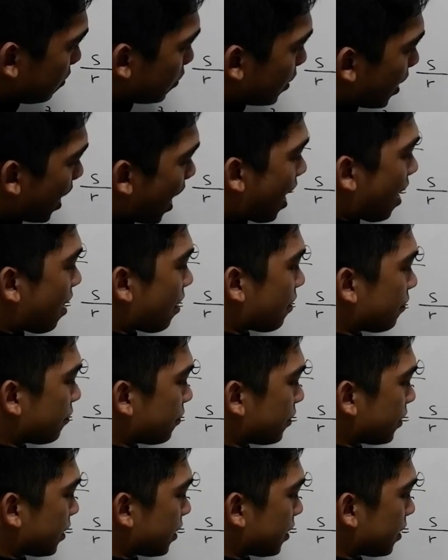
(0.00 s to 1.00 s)
we have
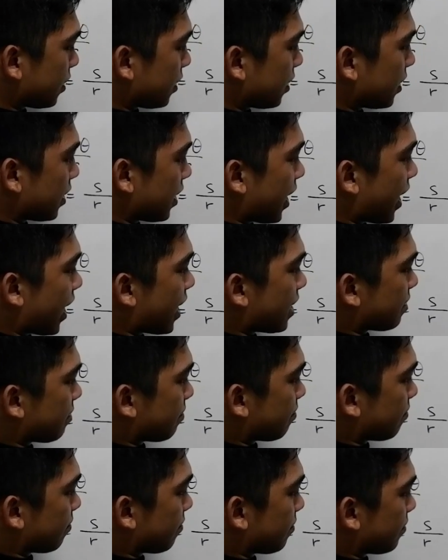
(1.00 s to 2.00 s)

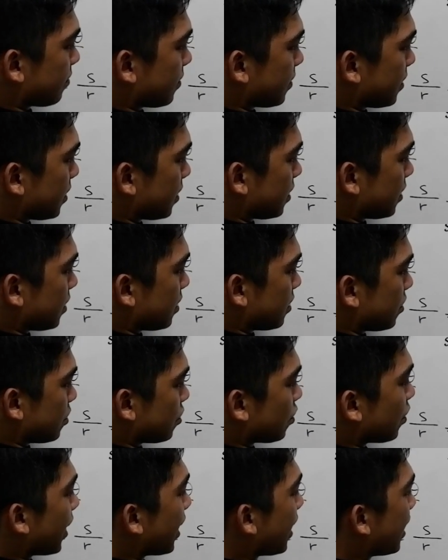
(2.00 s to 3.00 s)
8.
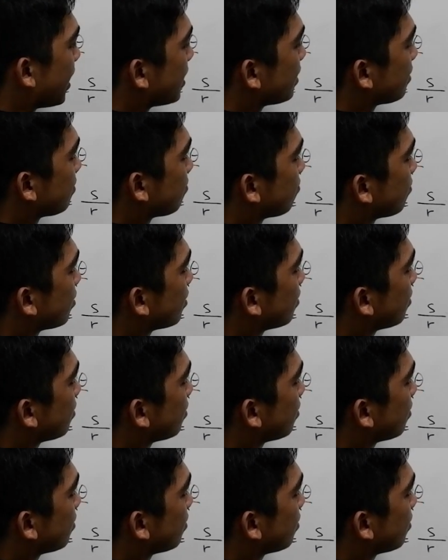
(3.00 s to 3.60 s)
So 8